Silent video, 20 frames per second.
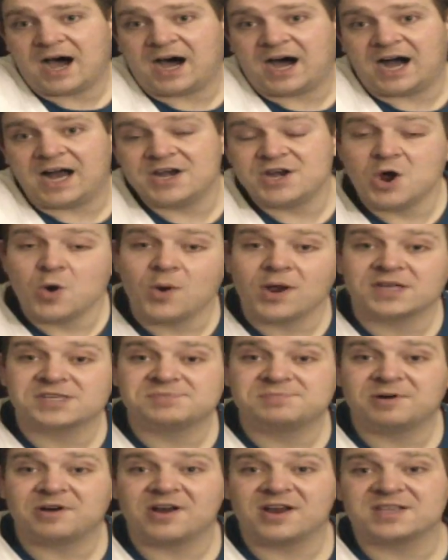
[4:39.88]
Uh, no
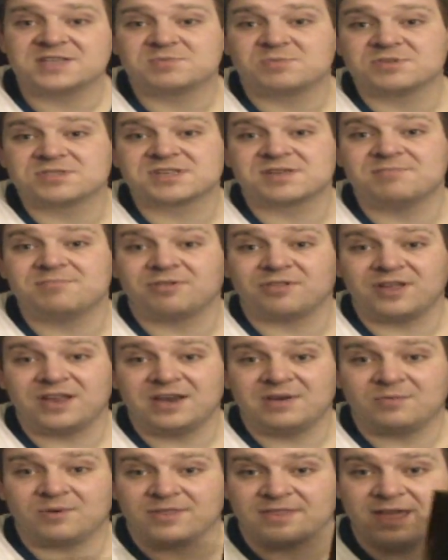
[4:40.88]
experience was
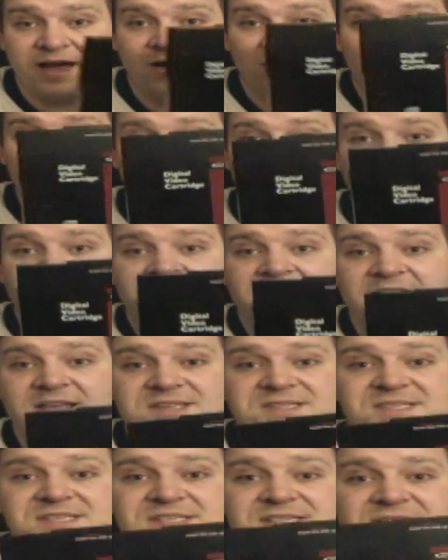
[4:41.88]
complete without
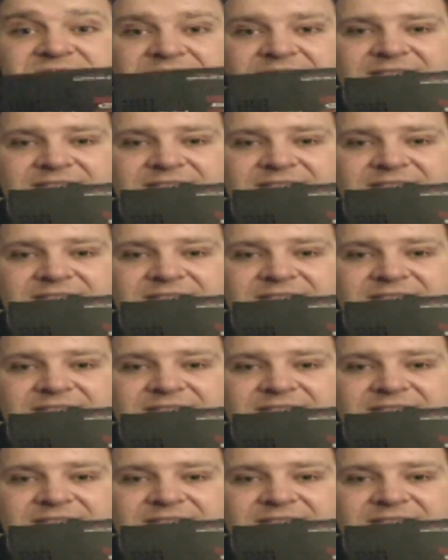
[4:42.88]
this.